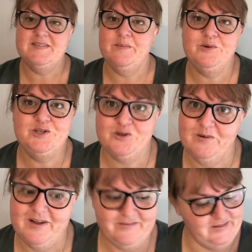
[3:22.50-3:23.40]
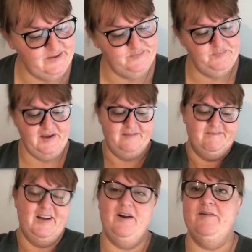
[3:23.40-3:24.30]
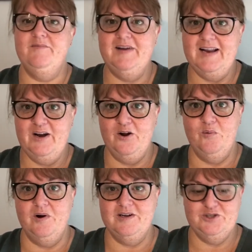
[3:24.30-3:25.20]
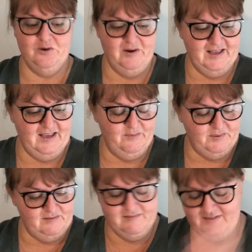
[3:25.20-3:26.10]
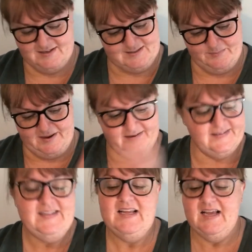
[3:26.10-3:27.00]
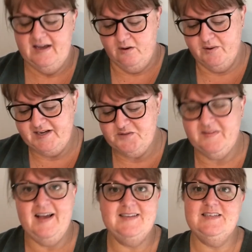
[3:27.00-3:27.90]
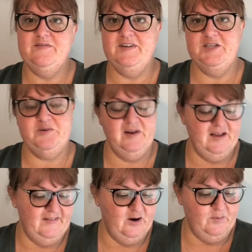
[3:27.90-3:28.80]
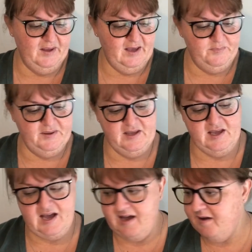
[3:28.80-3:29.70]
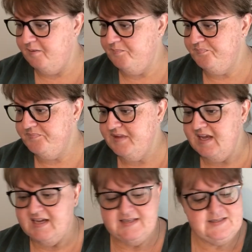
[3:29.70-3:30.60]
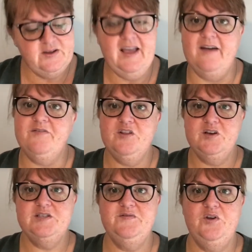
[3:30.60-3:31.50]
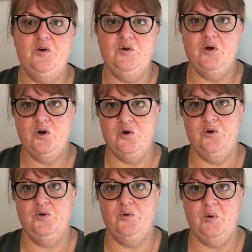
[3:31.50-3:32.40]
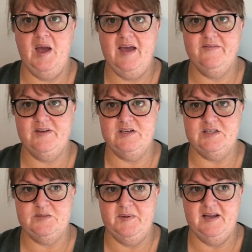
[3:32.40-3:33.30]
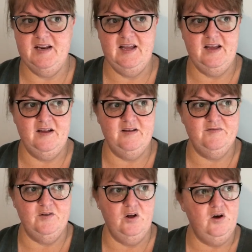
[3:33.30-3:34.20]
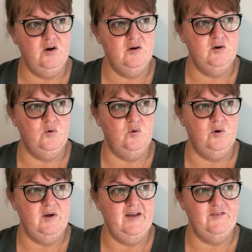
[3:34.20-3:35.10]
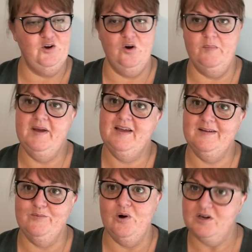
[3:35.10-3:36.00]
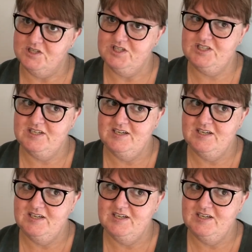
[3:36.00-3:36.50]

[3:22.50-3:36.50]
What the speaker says: some control over them, but I don't really know what control I get, but it doesn't matter. We'll get to 1,000 eventually, and then I'll be happy. So yeah, for those of you who haven't been here for long or haven't gone back and watched